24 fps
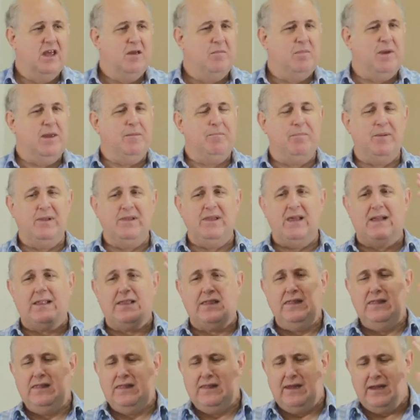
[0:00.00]
people that
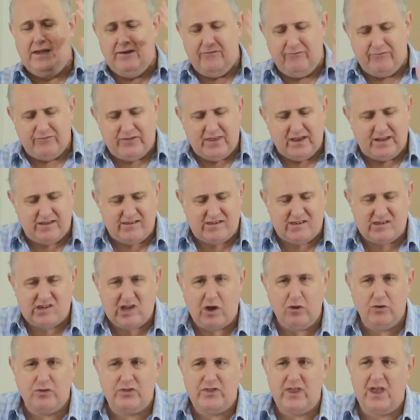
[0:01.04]
lived, that
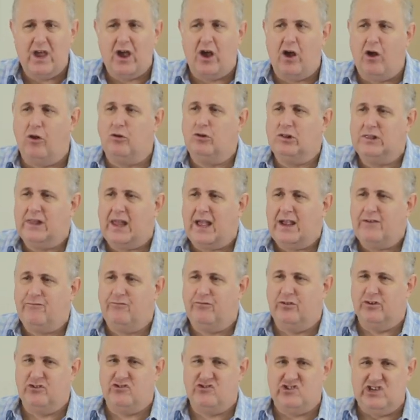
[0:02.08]
sowed their whole life
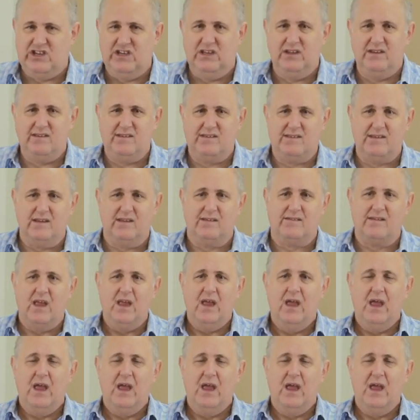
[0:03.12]
for Jesus?